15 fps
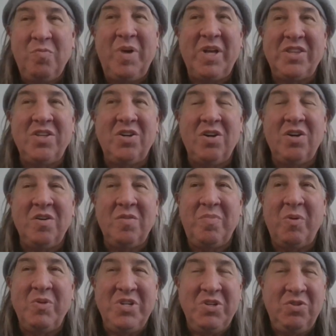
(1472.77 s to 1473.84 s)
But they're
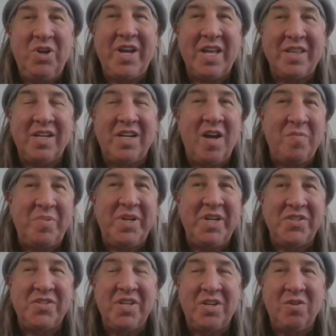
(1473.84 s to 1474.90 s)
but when you look at the
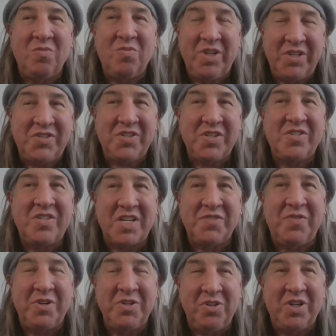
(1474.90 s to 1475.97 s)
companies that are really
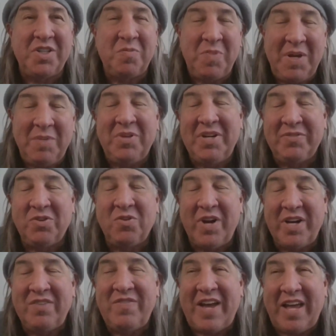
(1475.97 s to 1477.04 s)
successful and you look at the people that have
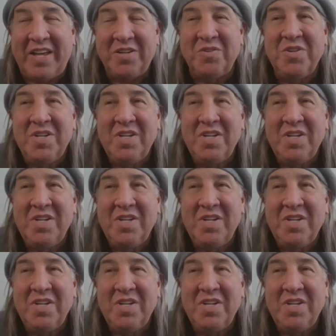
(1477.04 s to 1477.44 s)
created value,